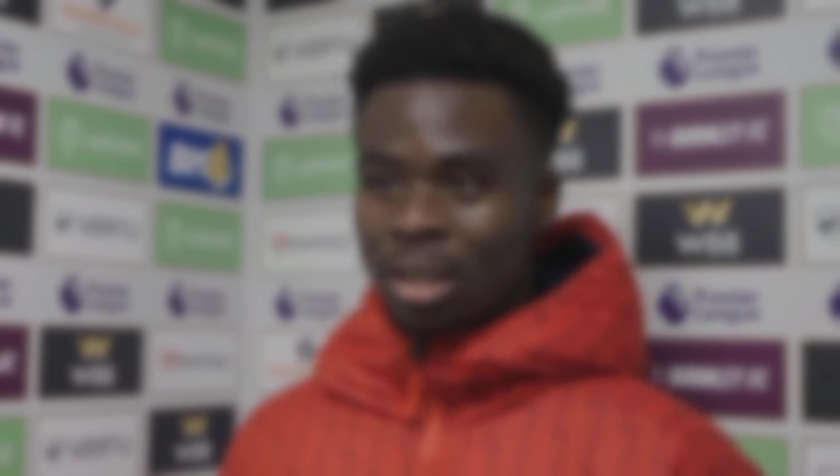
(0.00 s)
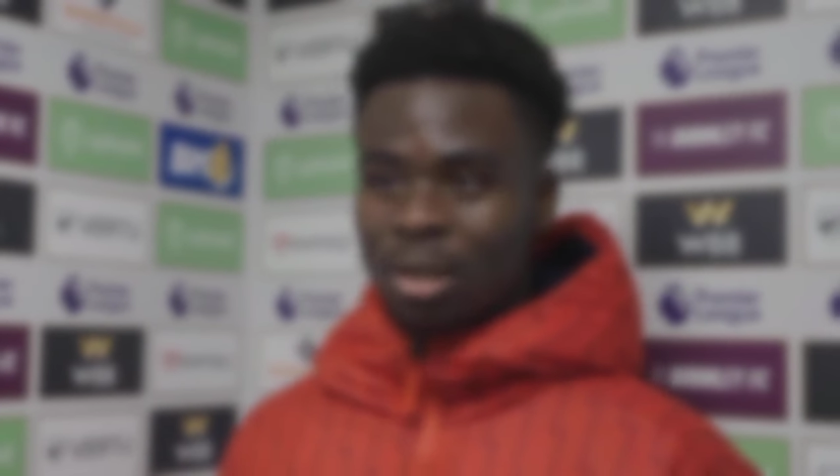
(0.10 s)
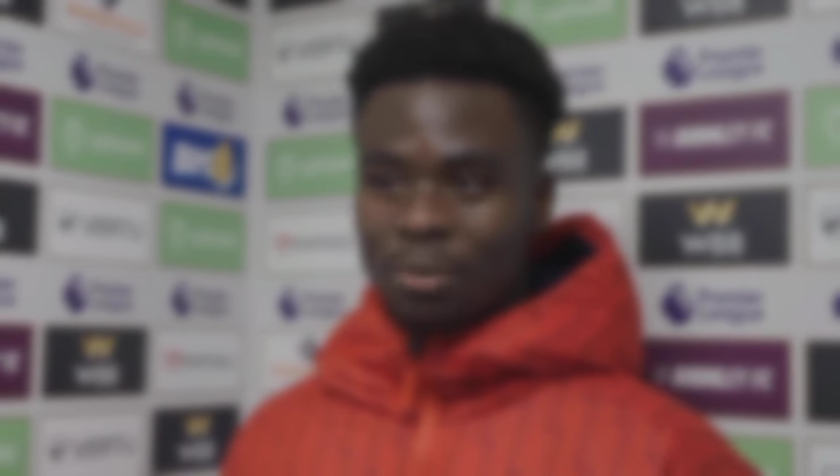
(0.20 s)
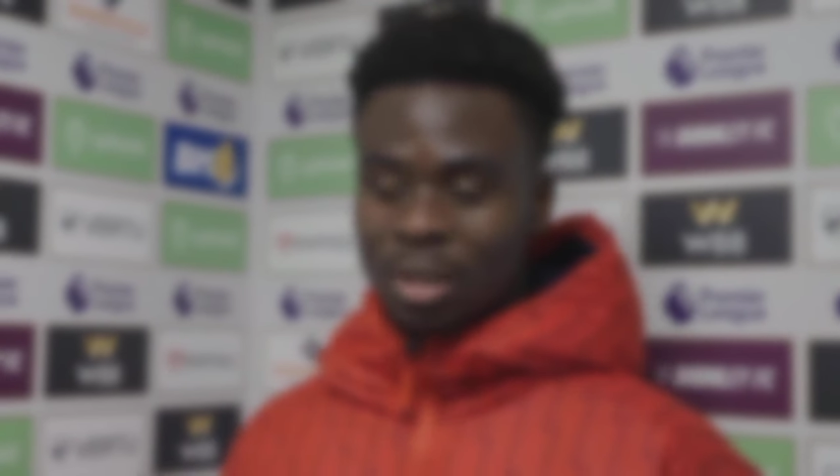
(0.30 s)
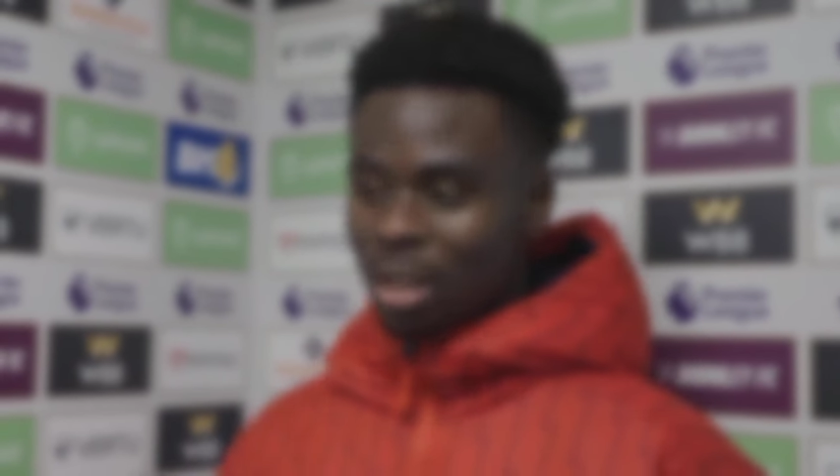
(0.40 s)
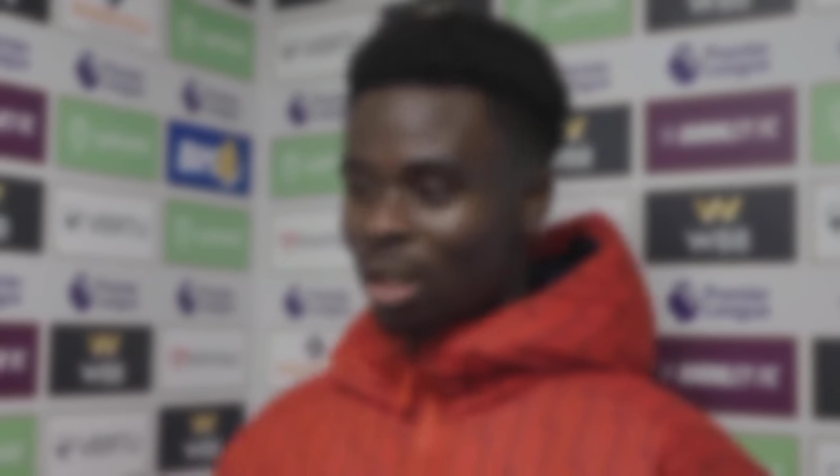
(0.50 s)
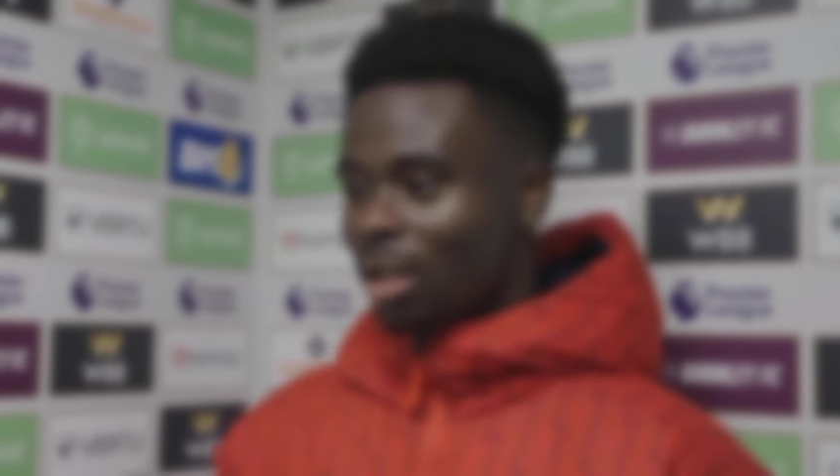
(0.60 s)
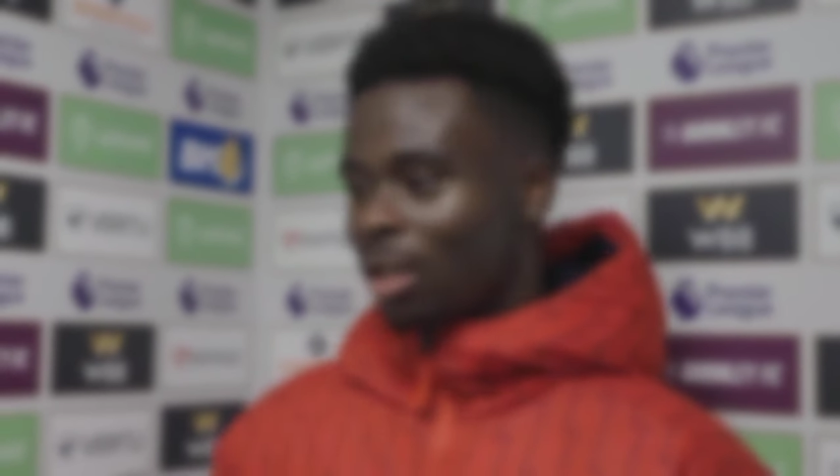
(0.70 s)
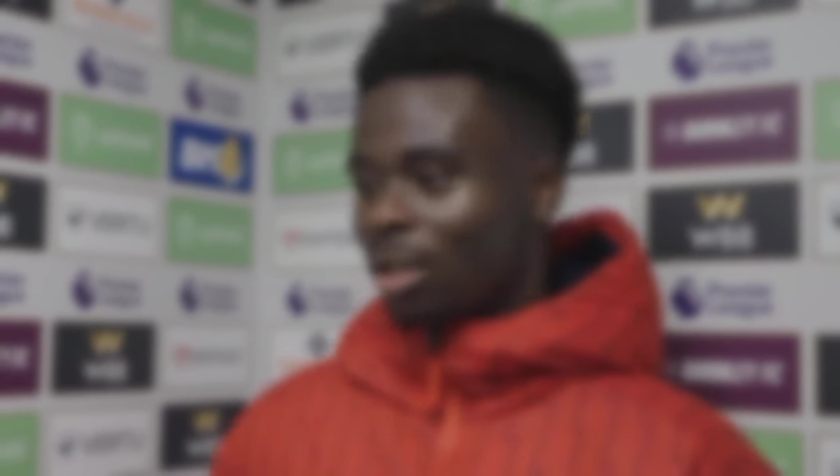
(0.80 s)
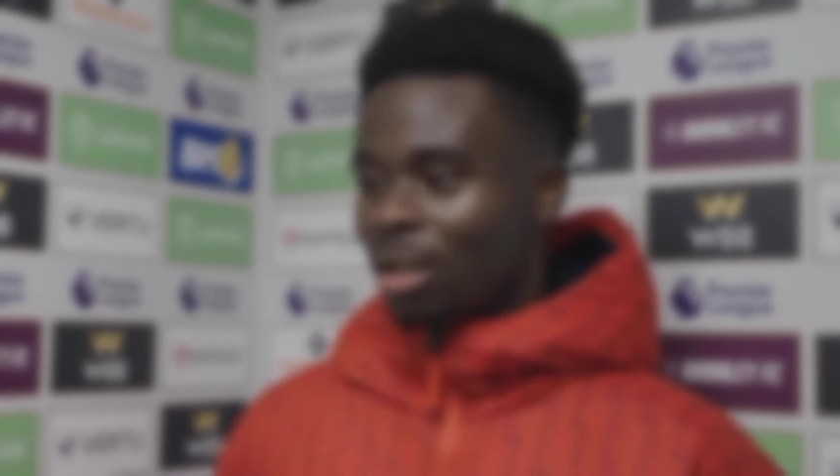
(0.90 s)
Obviously,
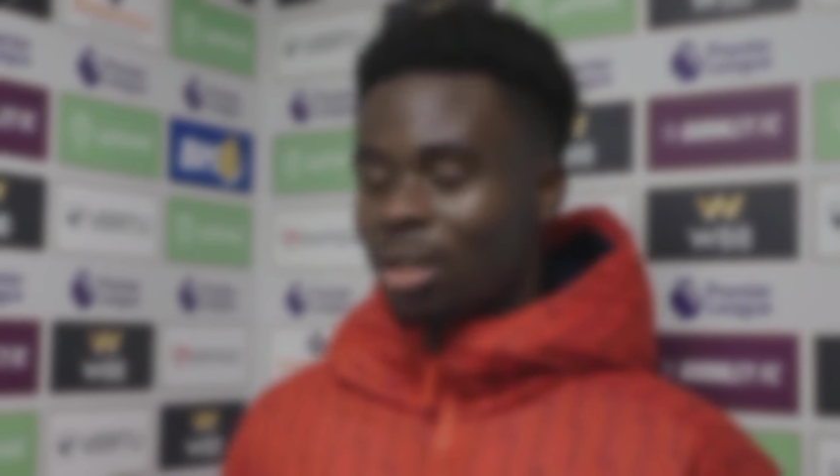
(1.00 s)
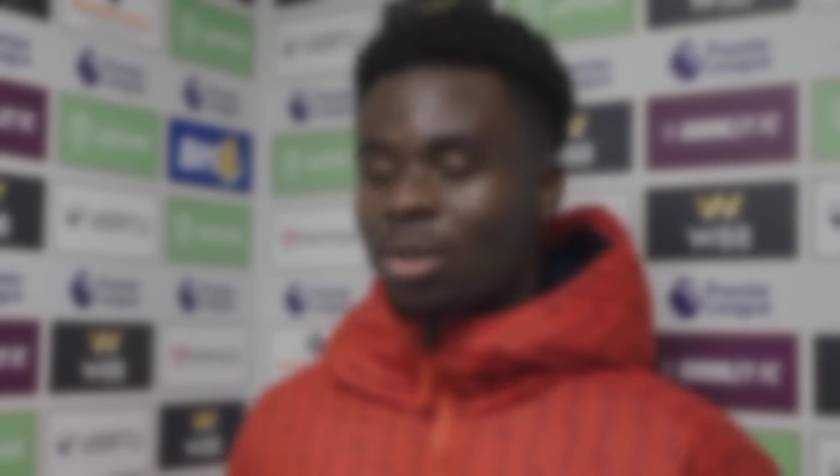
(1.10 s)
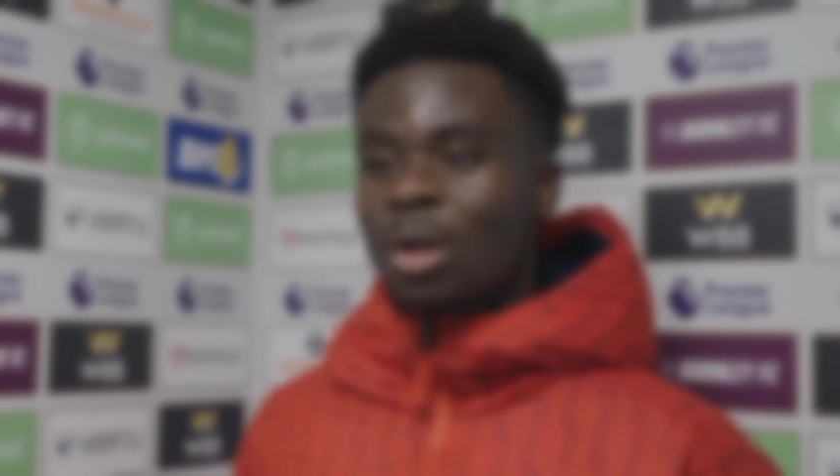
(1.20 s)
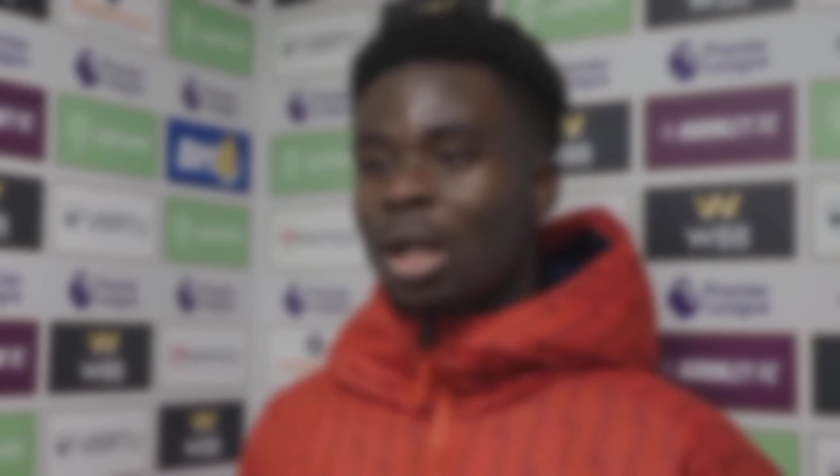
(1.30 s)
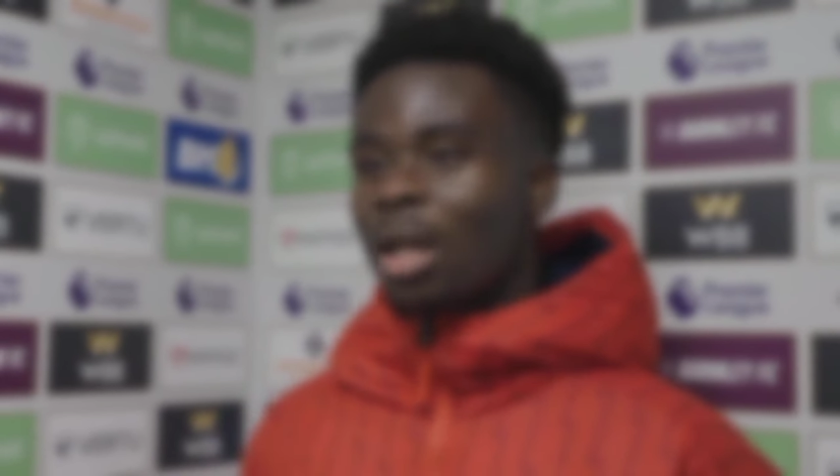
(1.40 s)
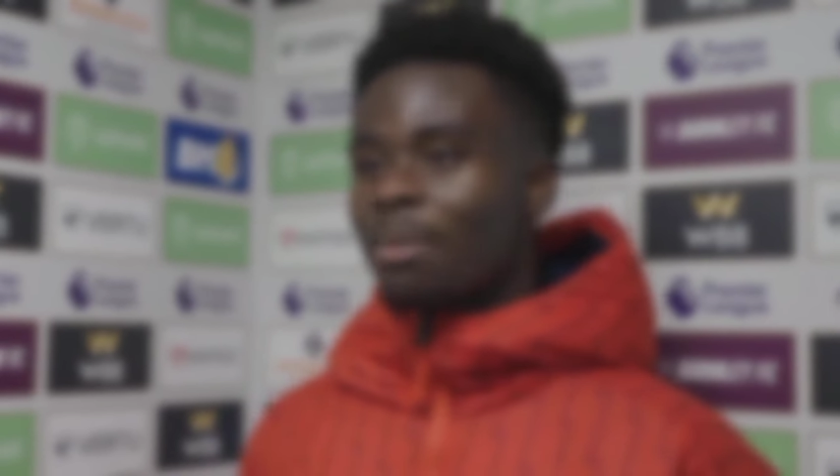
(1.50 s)
they sold out the